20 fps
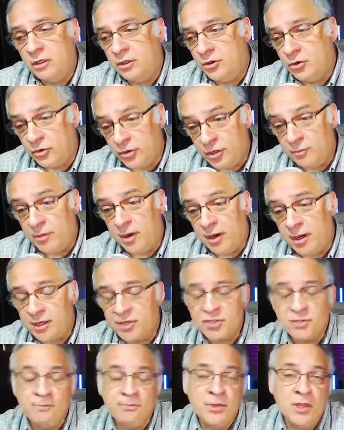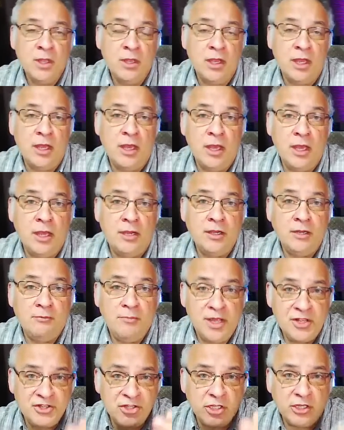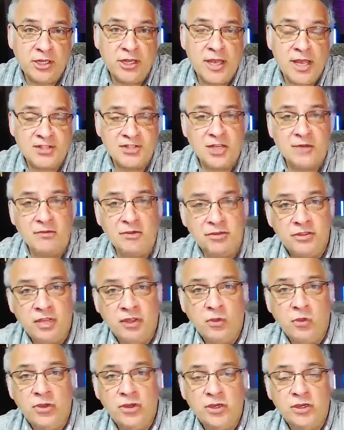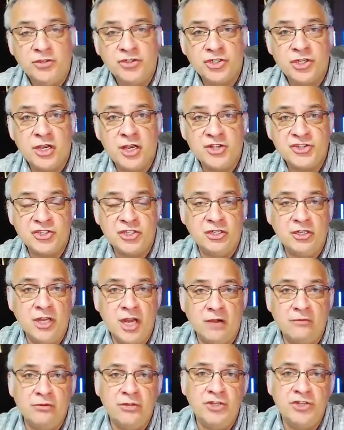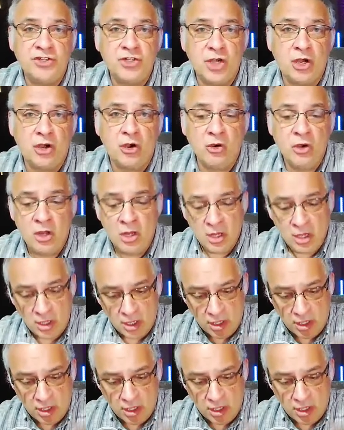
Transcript: in your inbox, and it basically has everything we discussed in every show,